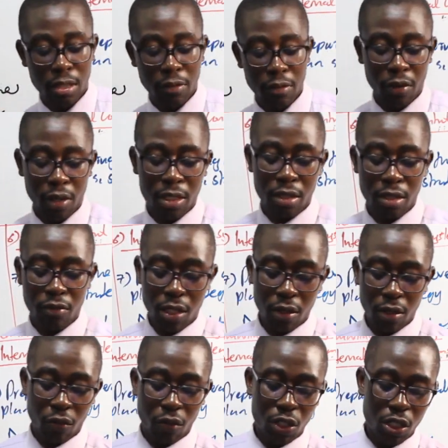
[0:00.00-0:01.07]
effective and
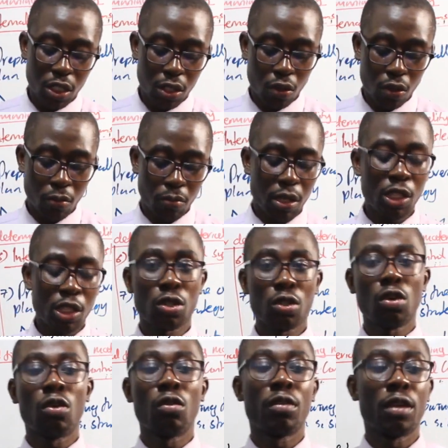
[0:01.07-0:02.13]
efficient completion
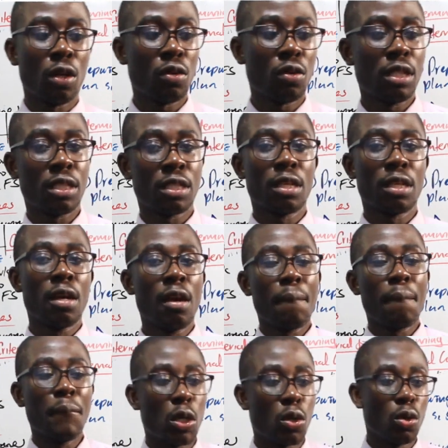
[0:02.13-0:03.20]
of the audit
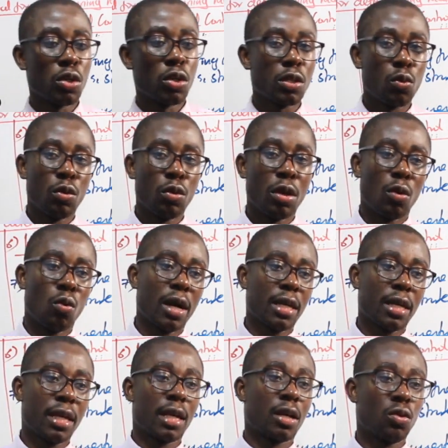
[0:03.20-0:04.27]
because we are
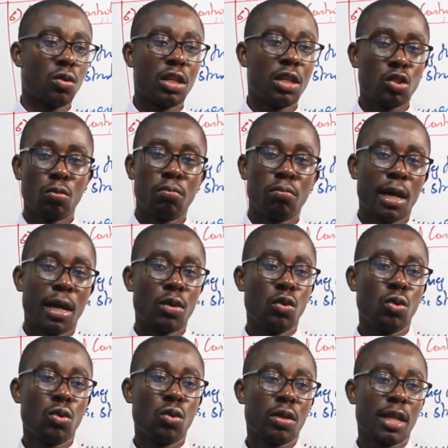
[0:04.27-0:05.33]
working according to plan. We
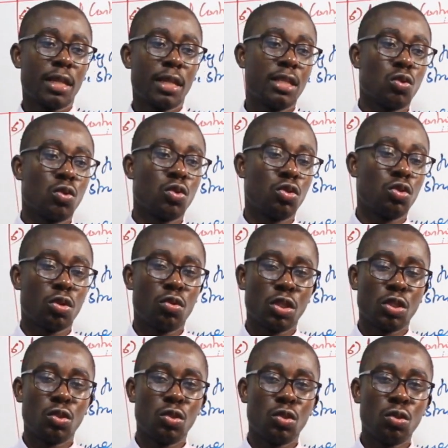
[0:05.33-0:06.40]
know that this is what you're going
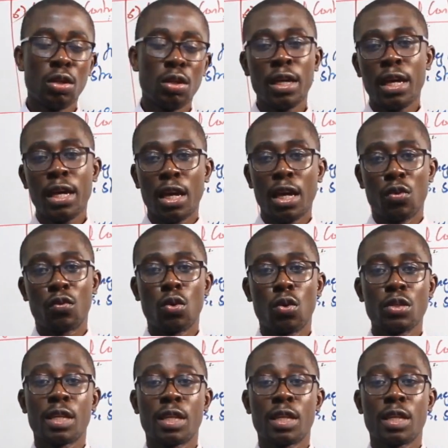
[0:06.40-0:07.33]
to do. And of course, it